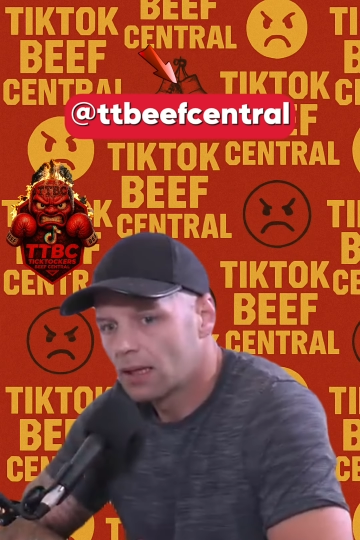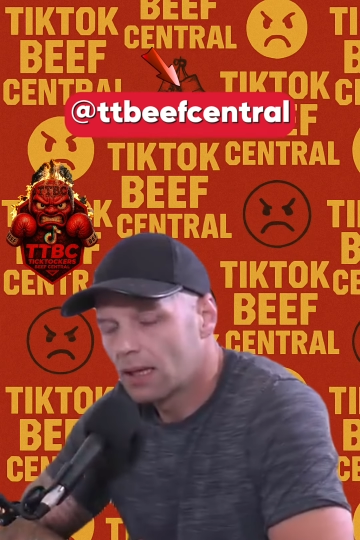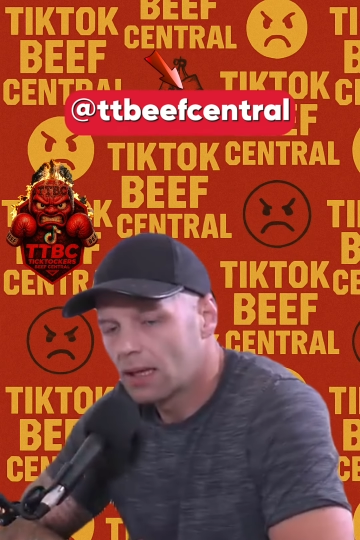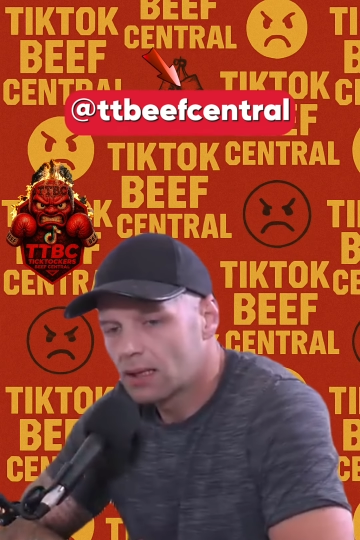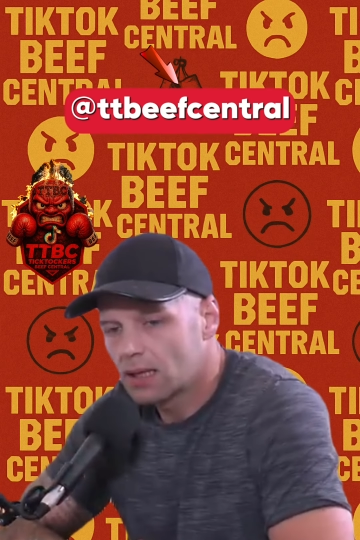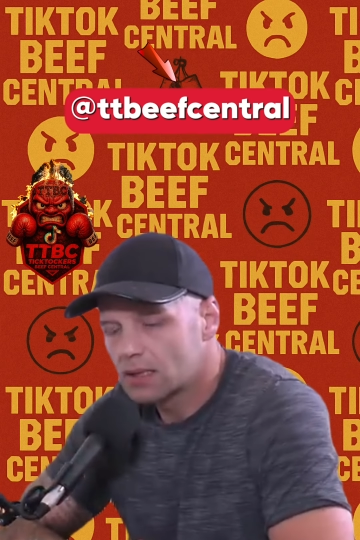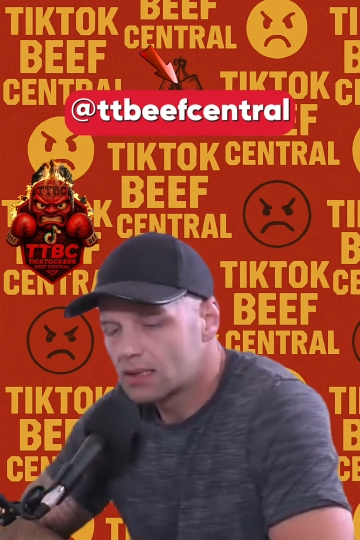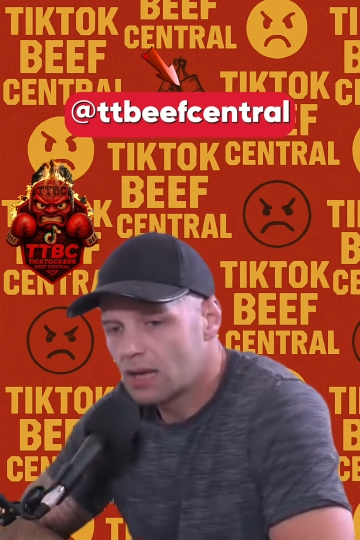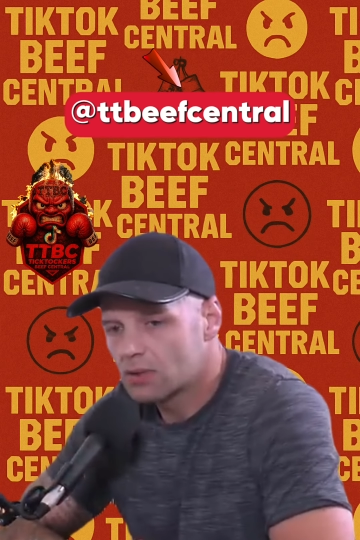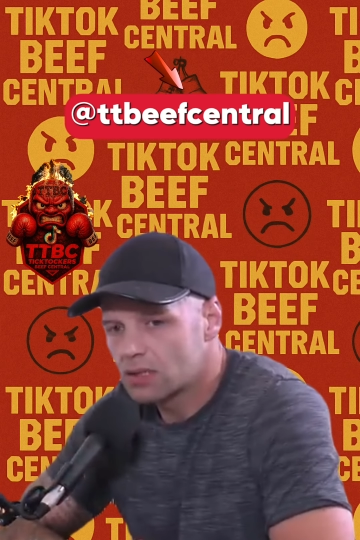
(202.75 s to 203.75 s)
the next
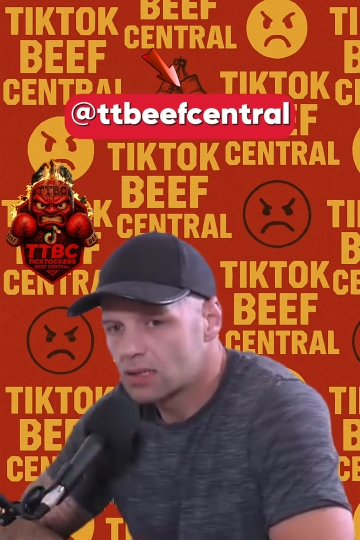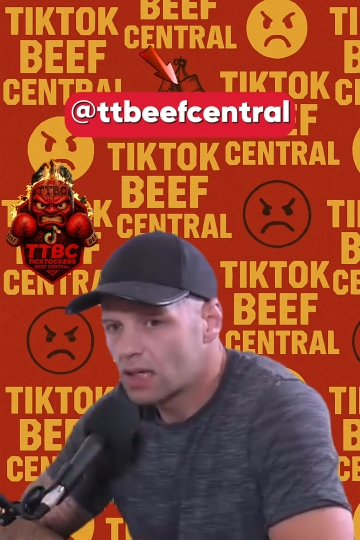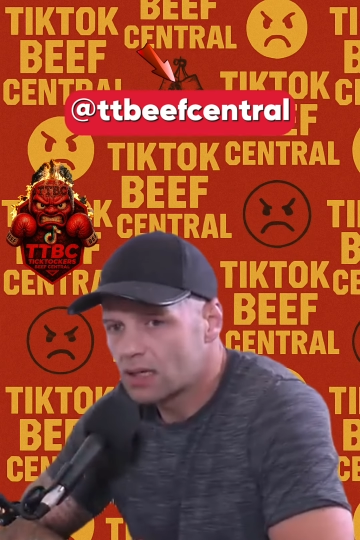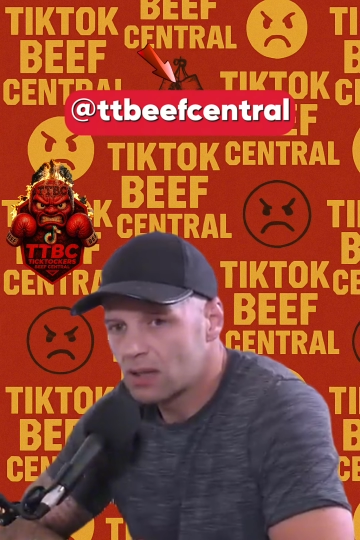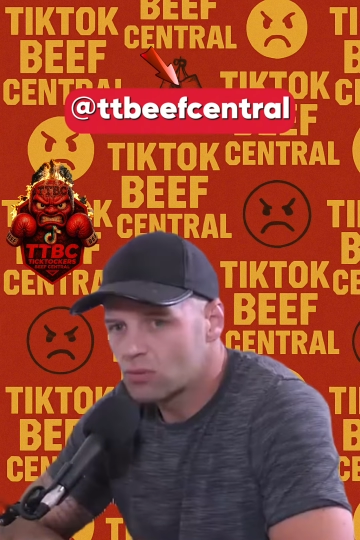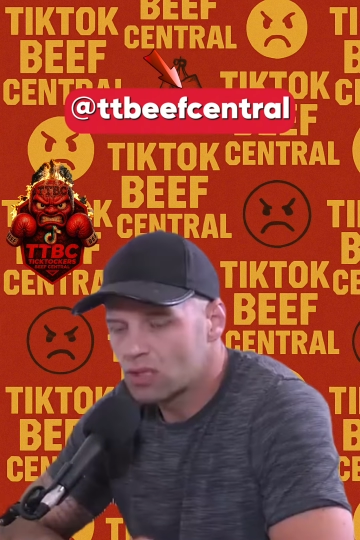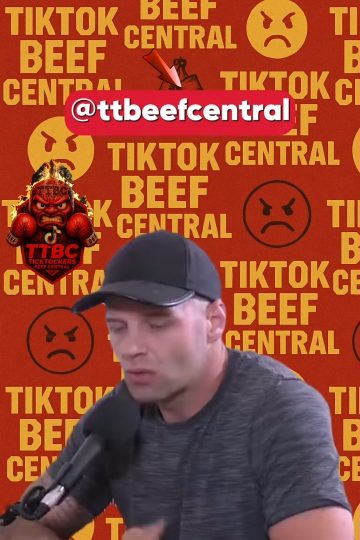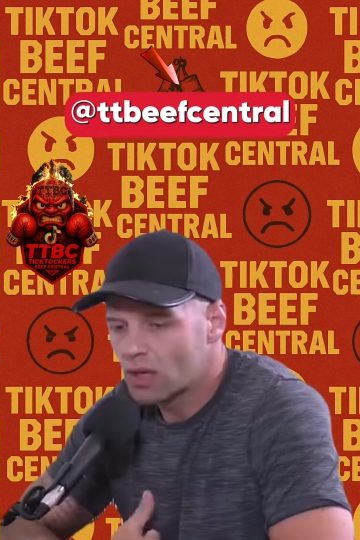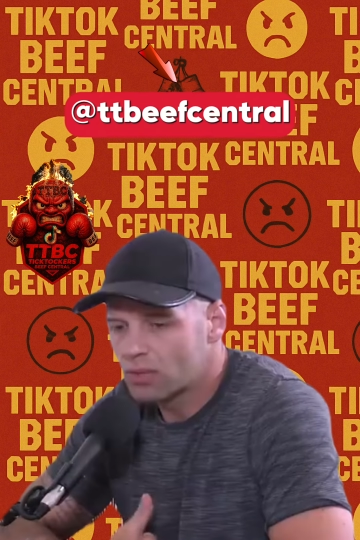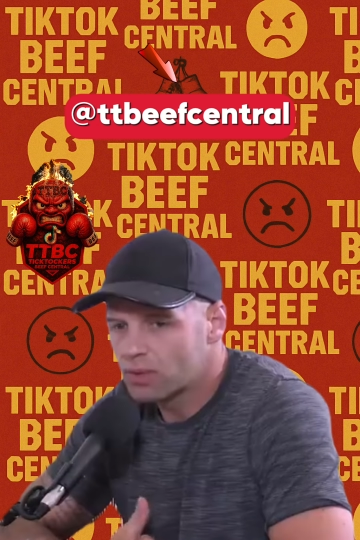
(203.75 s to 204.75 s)
time I seen Danny then was in
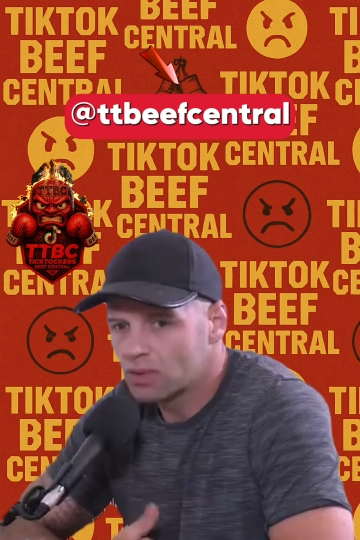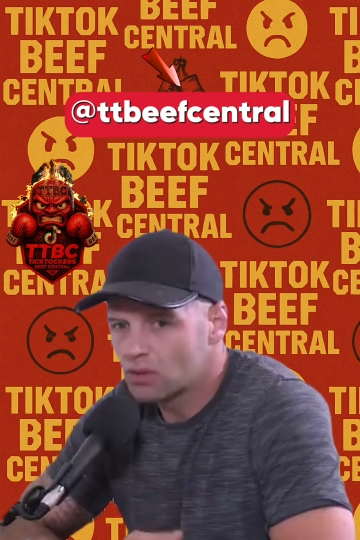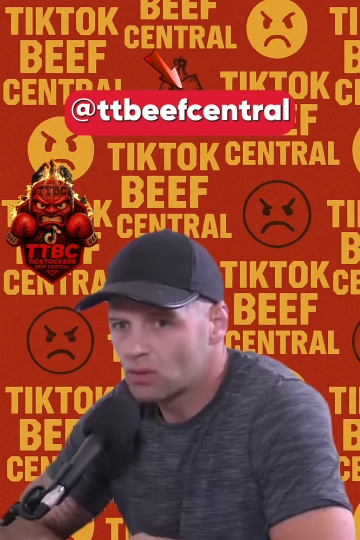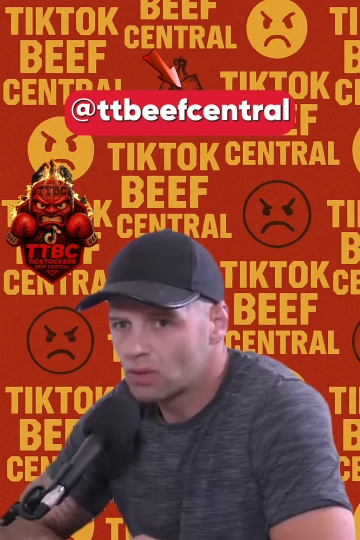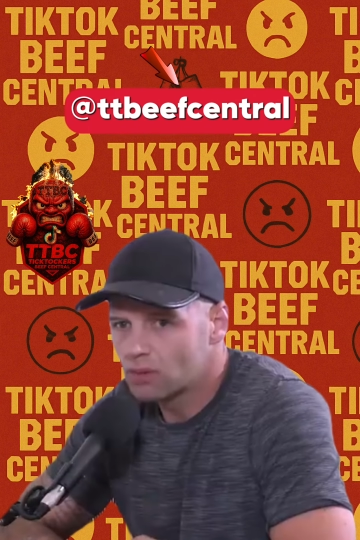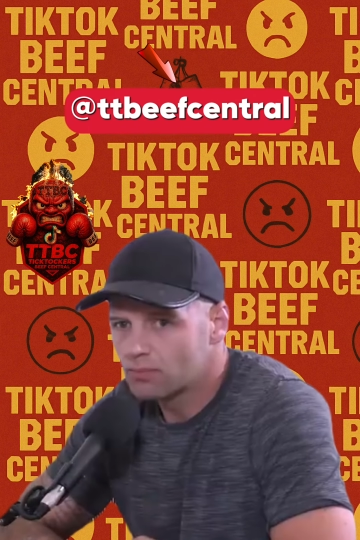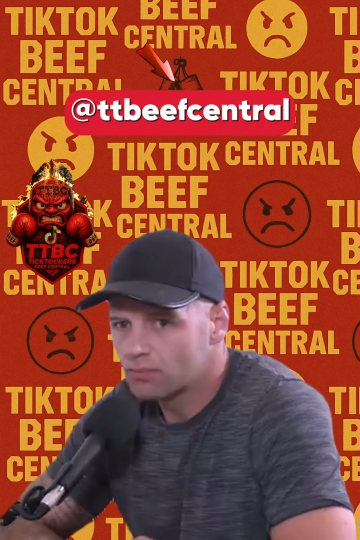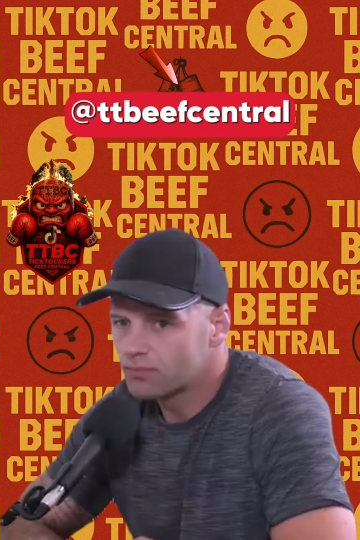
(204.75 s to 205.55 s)
a YP unit